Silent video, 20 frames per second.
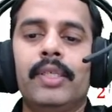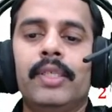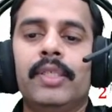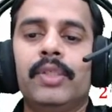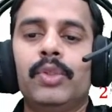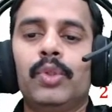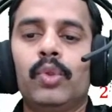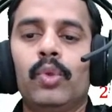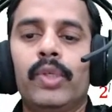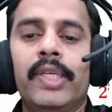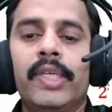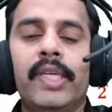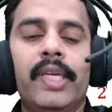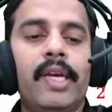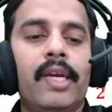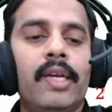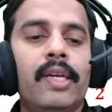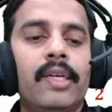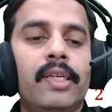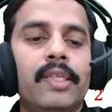So
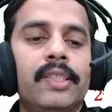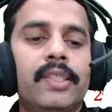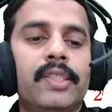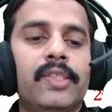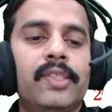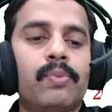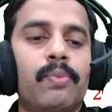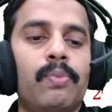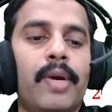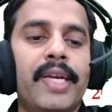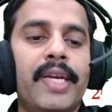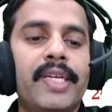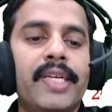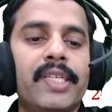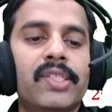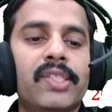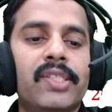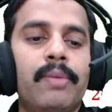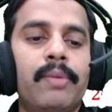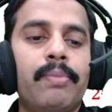here this
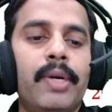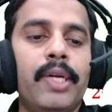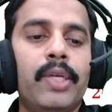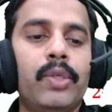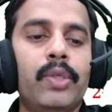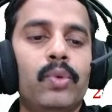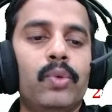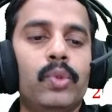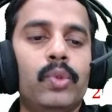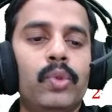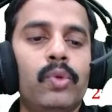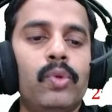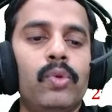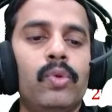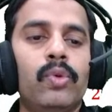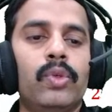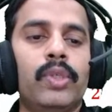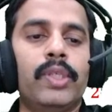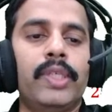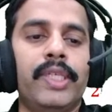minus t by 2 to
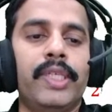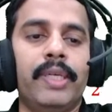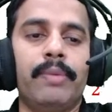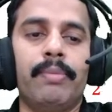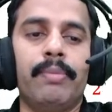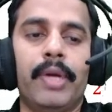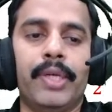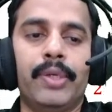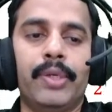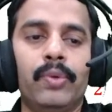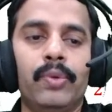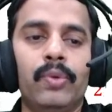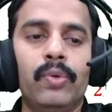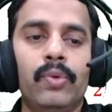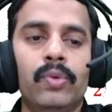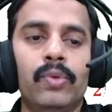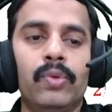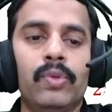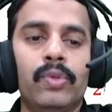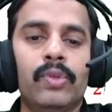t by 2
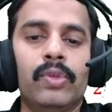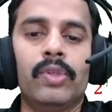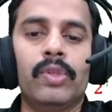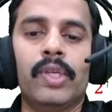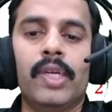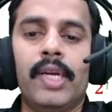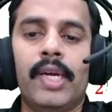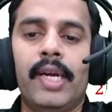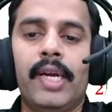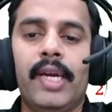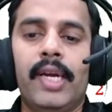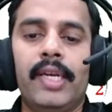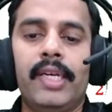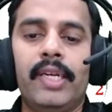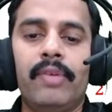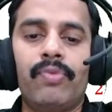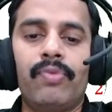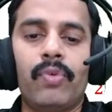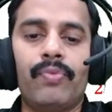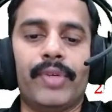
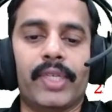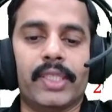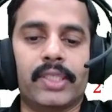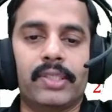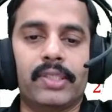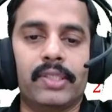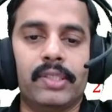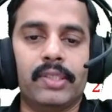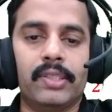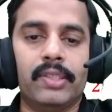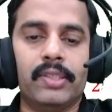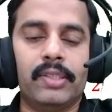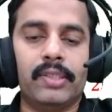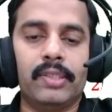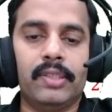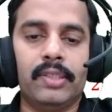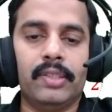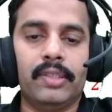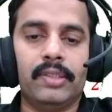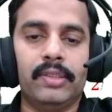and f of x,
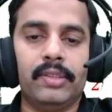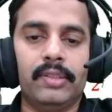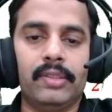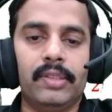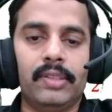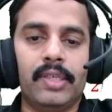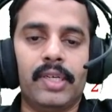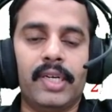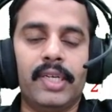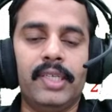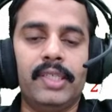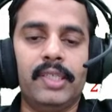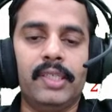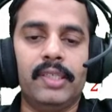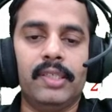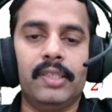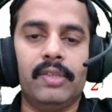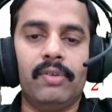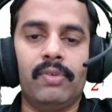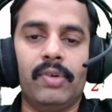right?
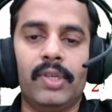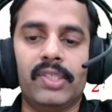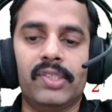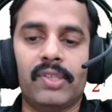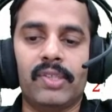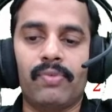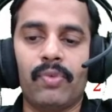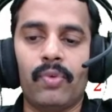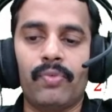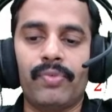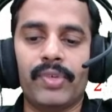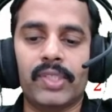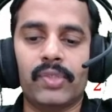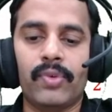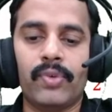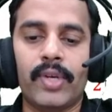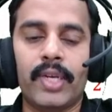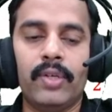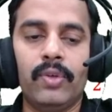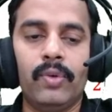What is f of x
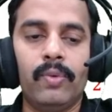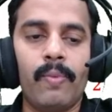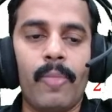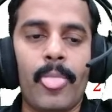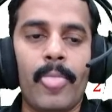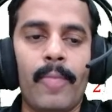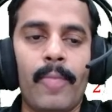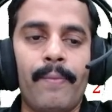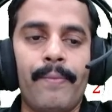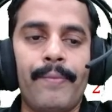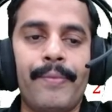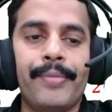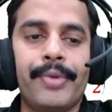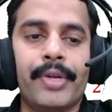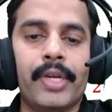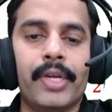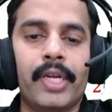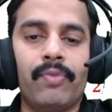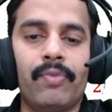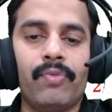value?
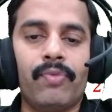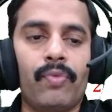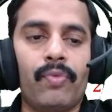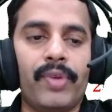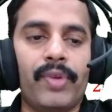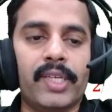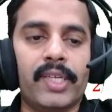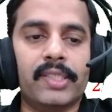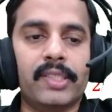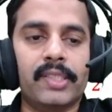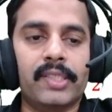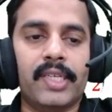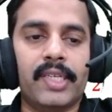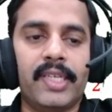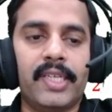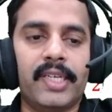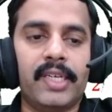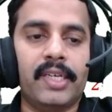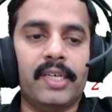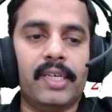F of x, that
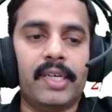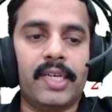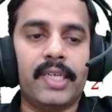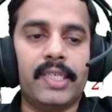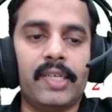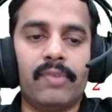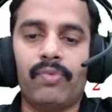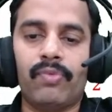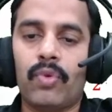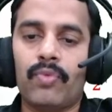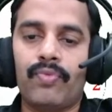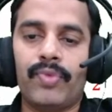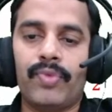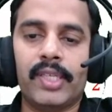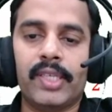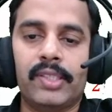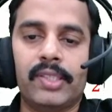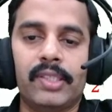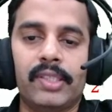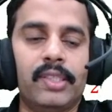I can write f of
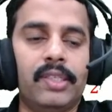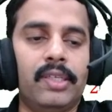x